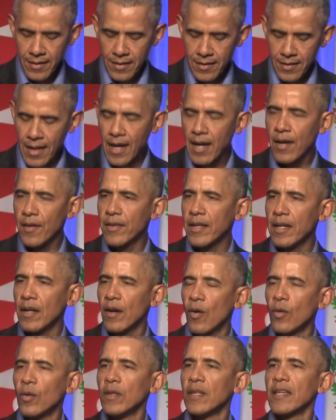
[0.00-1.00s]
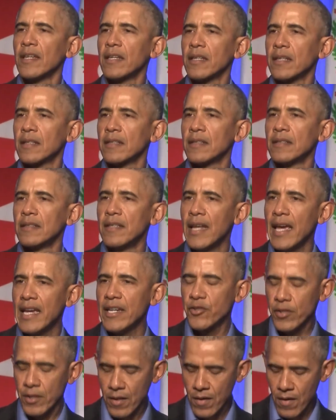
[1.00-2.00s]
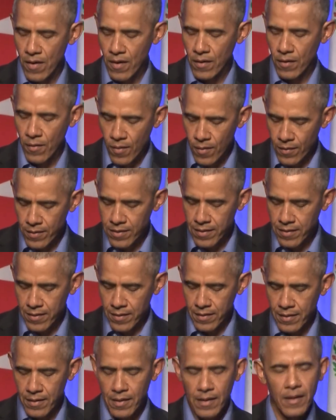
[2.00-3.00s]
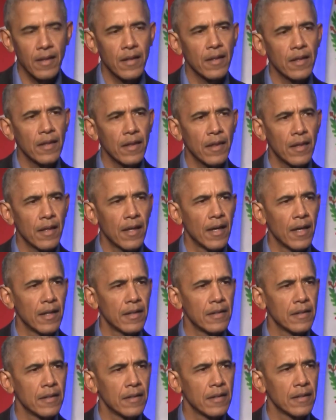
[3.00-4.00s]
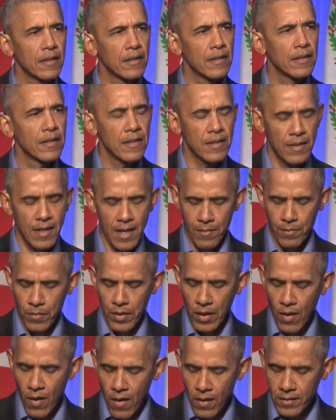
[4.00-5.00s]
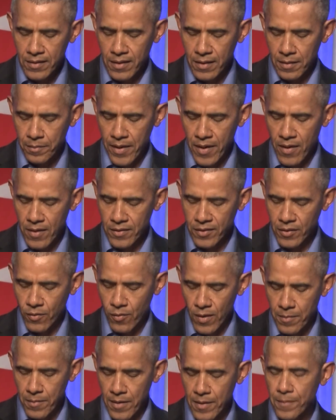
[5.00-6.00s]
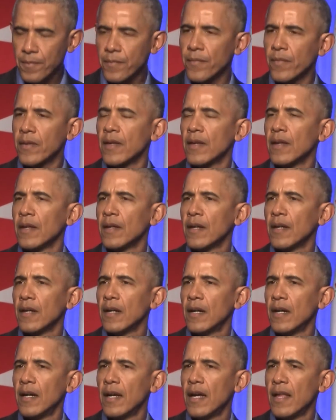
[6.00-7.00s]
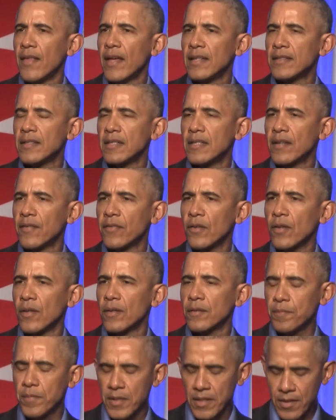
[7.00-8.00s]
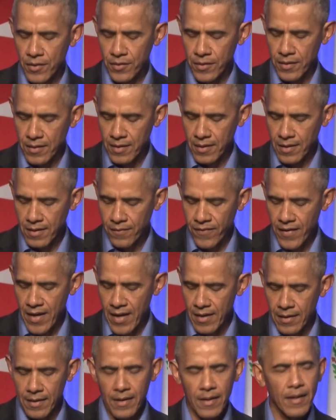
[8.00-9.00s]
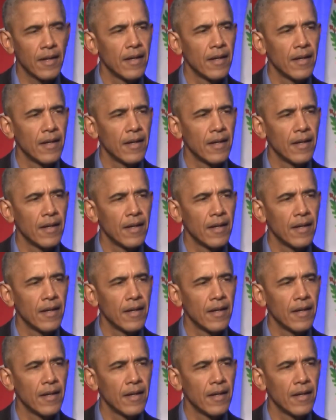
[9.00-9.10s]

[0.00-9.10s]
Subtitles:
is now the only nation on earth that does not belong to the Paris Agreement, and that's a difficult position to defend.